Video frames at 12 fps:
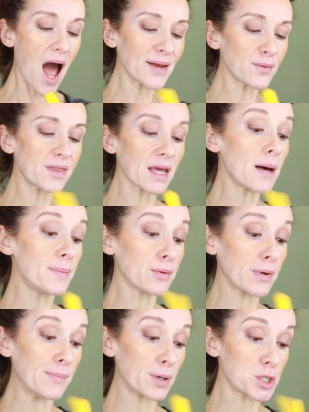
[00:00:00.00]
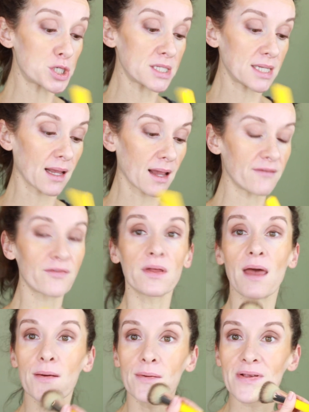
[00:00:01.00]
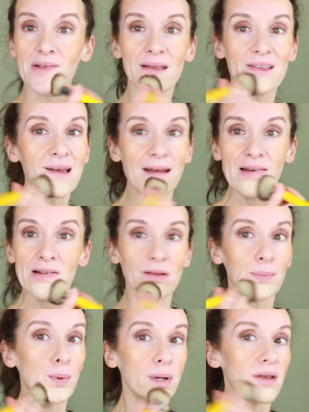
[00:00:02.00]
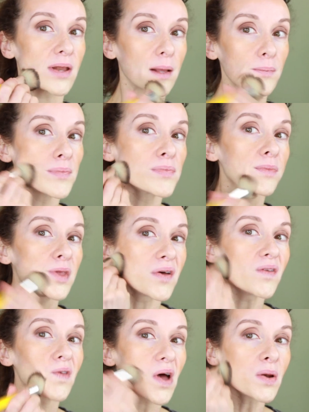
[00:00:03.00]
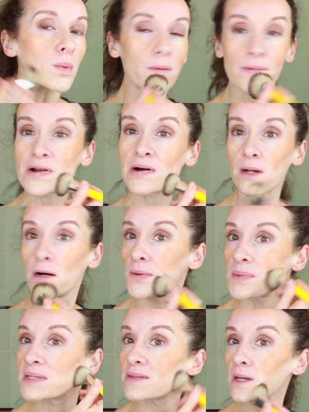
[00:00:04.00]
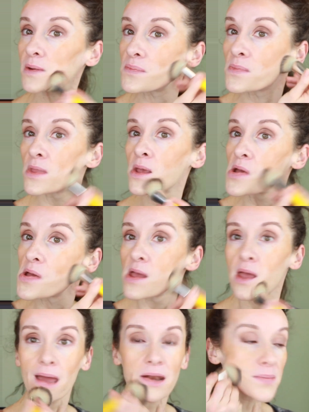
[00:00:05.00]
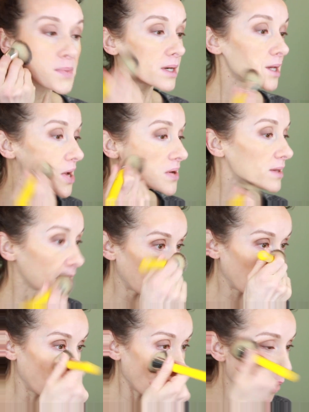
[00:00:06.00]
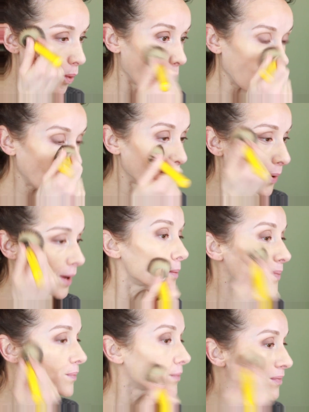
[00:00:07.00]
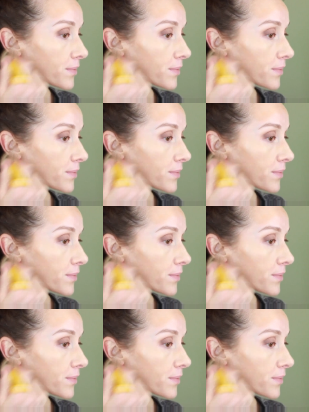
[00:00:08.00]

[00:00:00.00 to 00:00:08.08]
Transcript: I don't think I'll be repurchasing it for that reason. That's kind of disappointing because I don't wanna put alcohol on my skin. And I'm gonna kind of like go over